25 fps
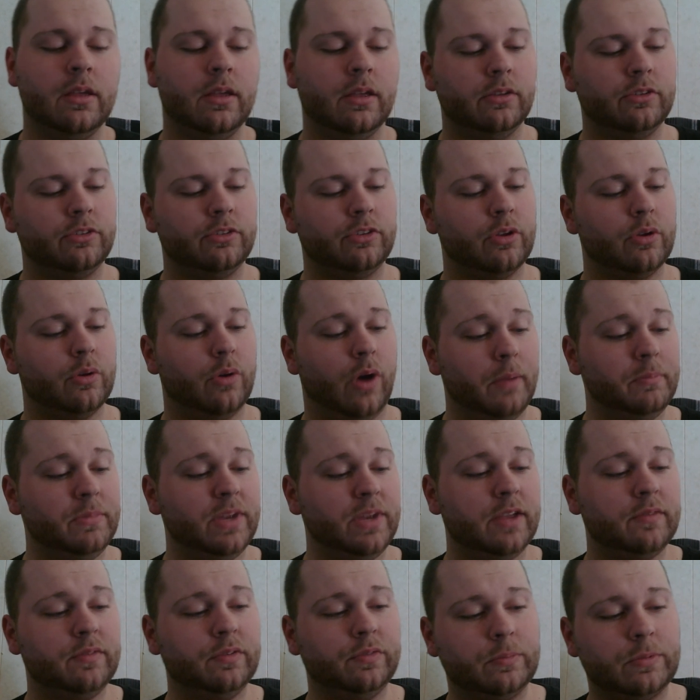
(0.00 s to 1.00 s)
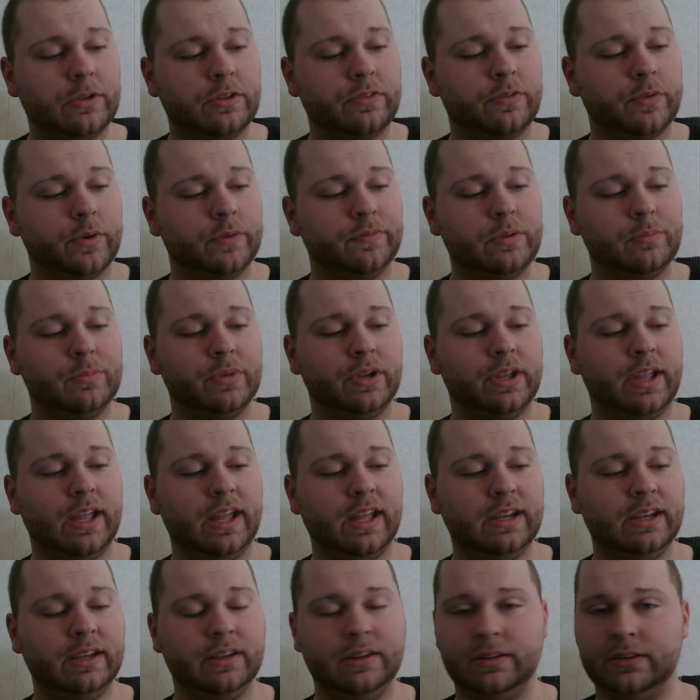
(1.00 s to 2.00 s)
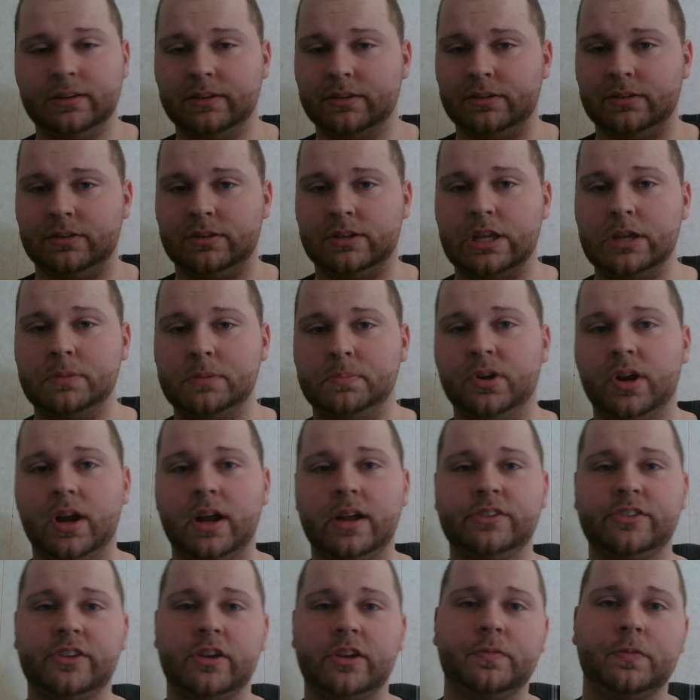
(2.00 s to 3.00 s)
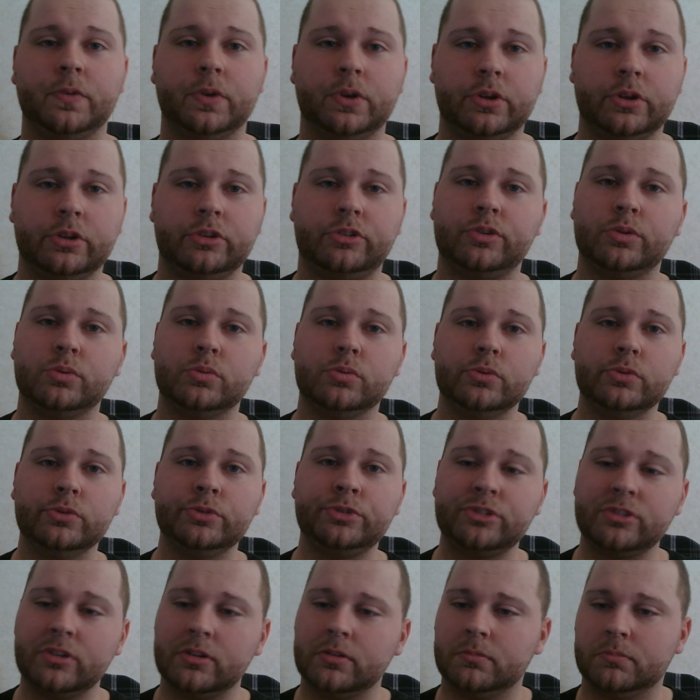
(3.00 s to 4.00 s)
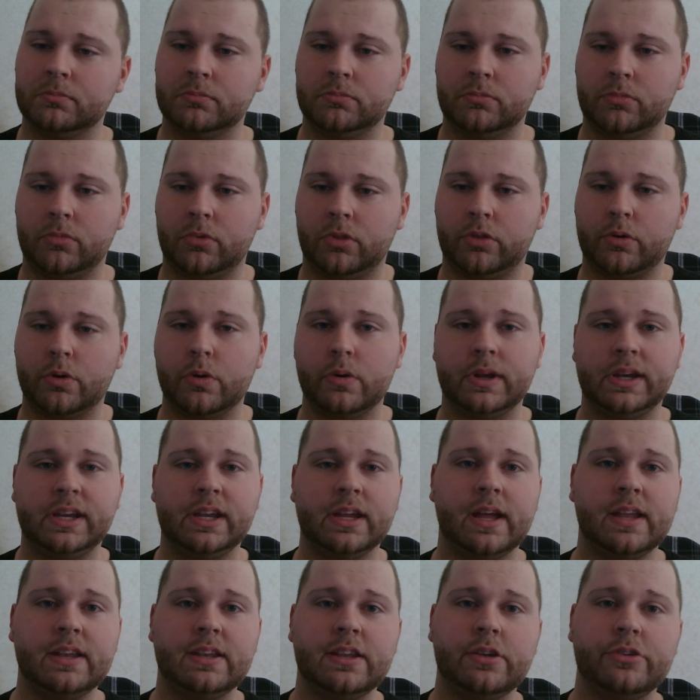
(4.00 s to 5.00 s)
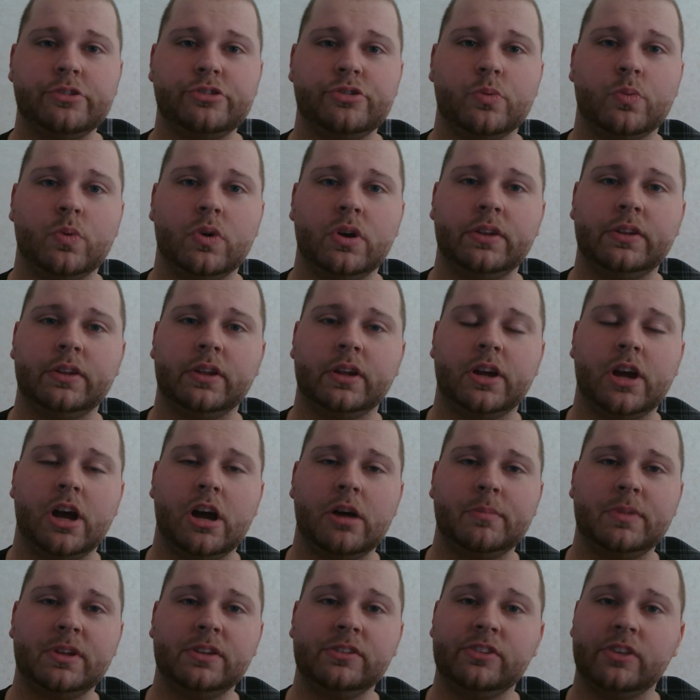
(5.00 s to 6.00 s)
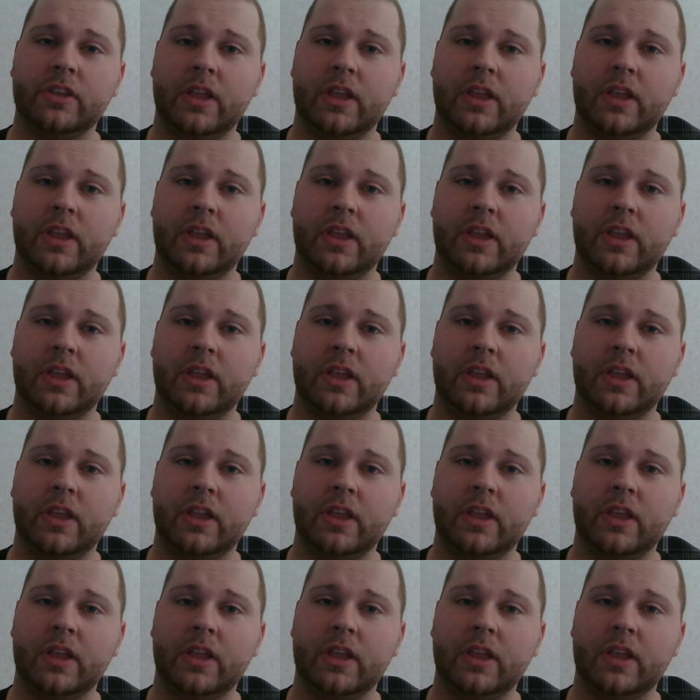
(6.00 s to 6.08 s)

So I'm David from the Thrifty Mechanic. Keep your eyes out for good tools. Throw any ideas you want in the comments.